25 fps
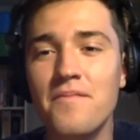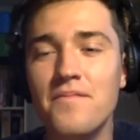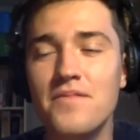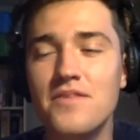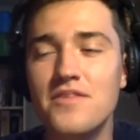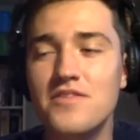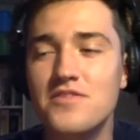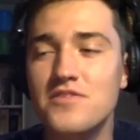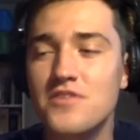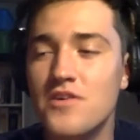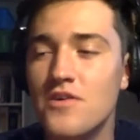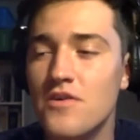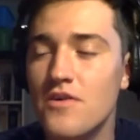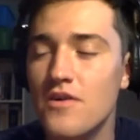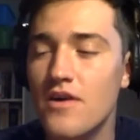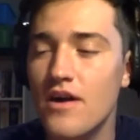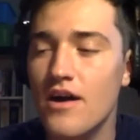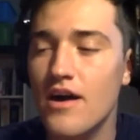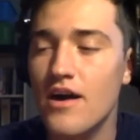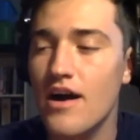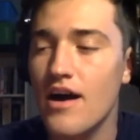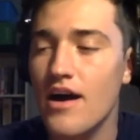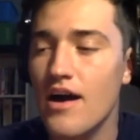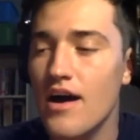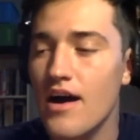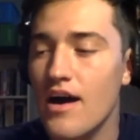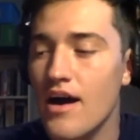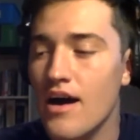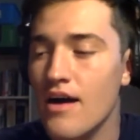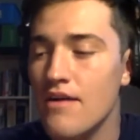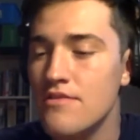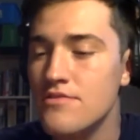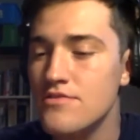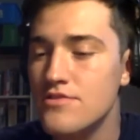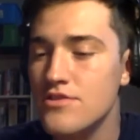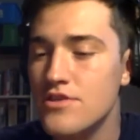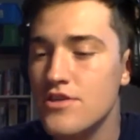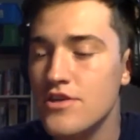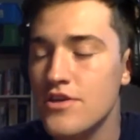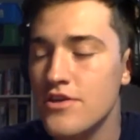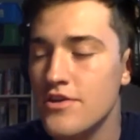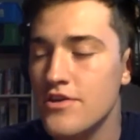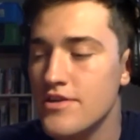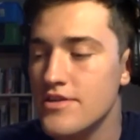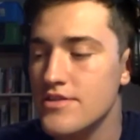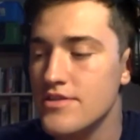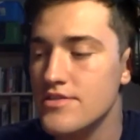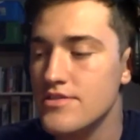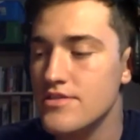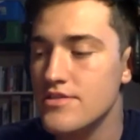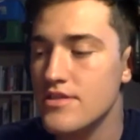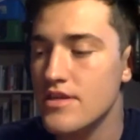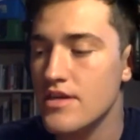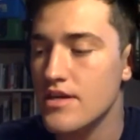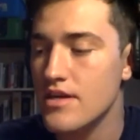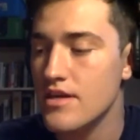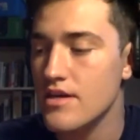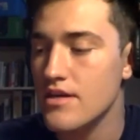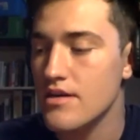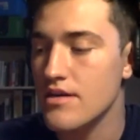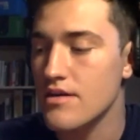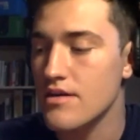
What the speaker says: So I was curious, like,